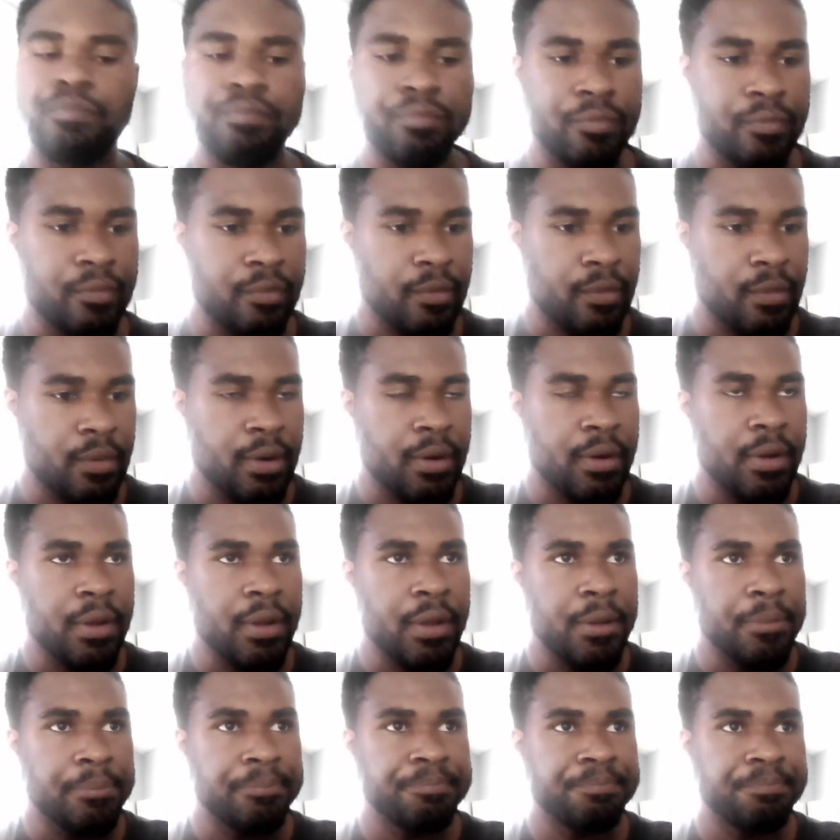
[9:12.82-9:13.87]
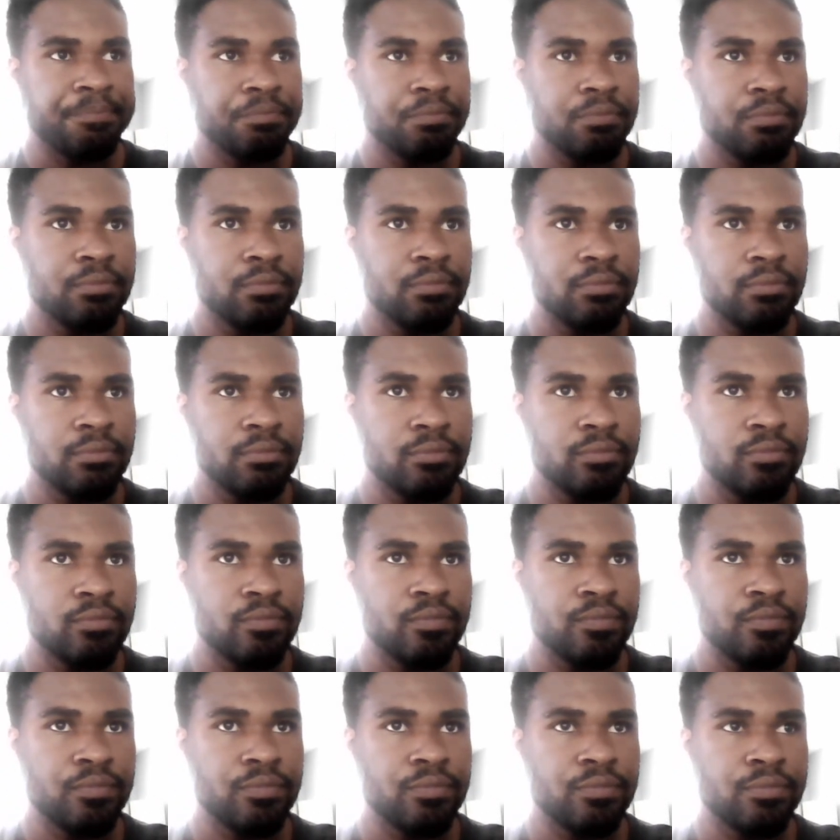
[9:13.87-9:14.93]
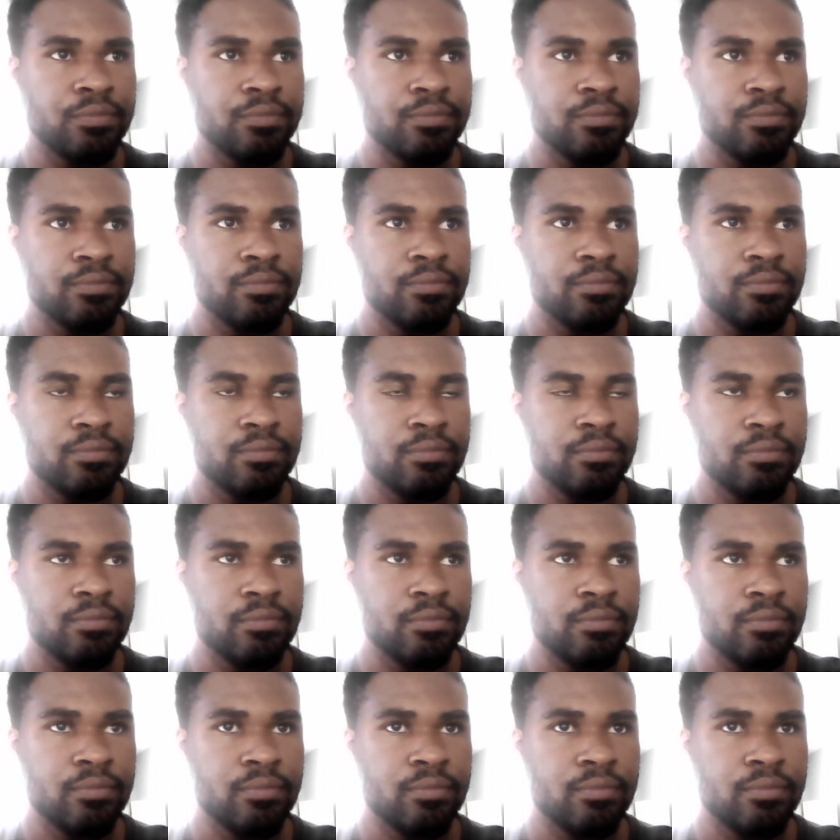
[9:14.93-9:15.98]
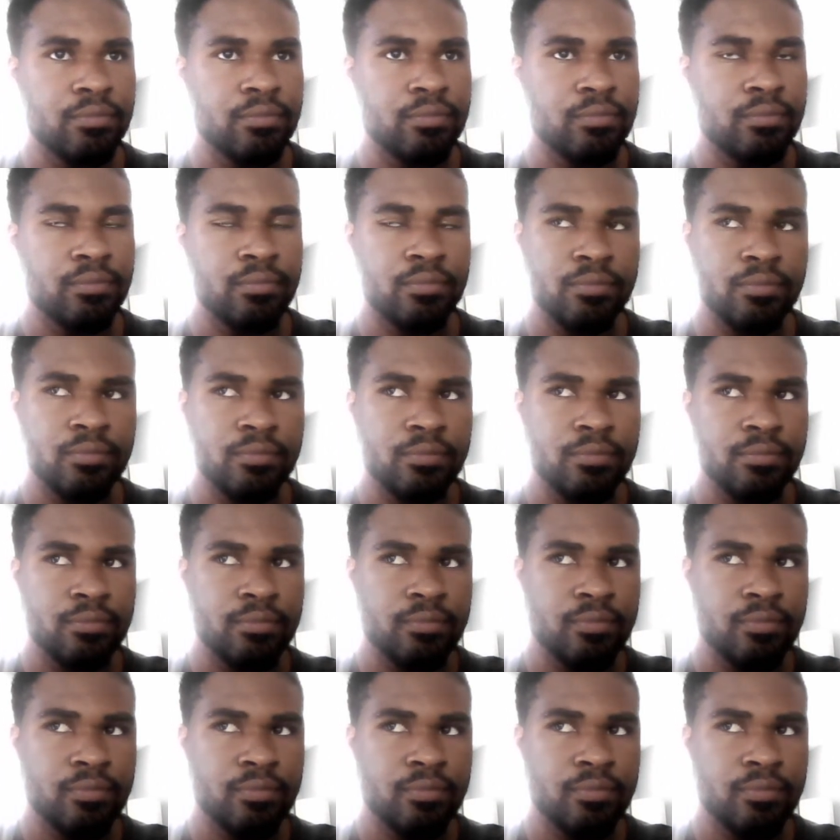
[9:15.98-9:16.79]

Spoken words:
[no speech]